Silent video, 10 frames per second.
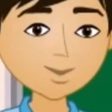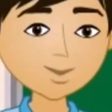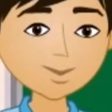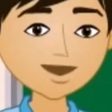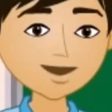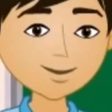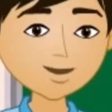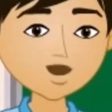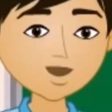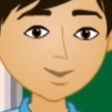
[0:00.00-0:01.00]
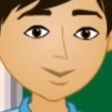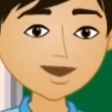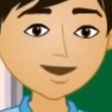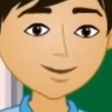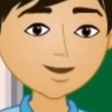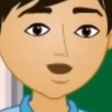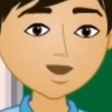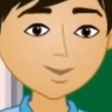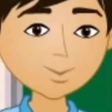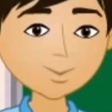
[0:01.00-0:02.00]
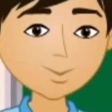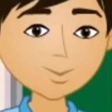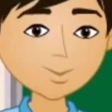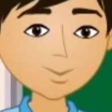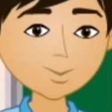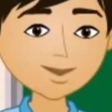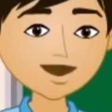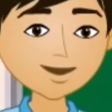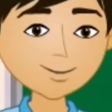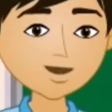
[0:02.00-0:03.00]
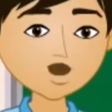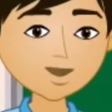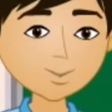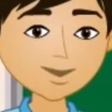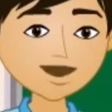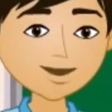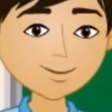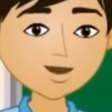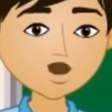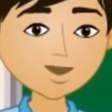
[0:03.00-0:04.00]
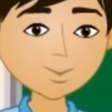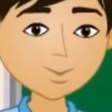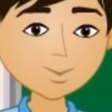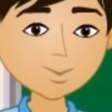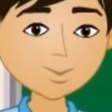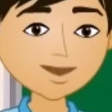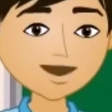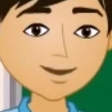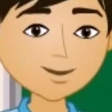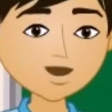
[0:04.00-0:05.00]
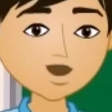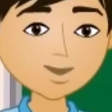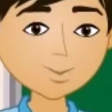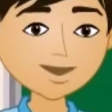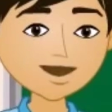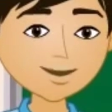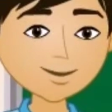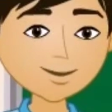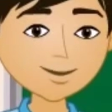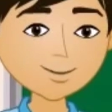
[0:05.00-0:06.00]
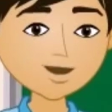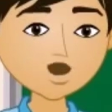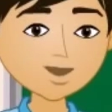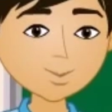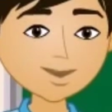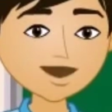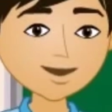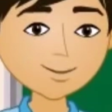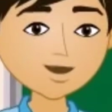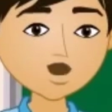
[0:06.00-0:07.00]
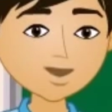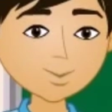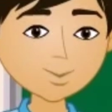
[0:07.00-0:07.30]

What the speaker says: Since there are 6 sides, so the total surface area is A square into A square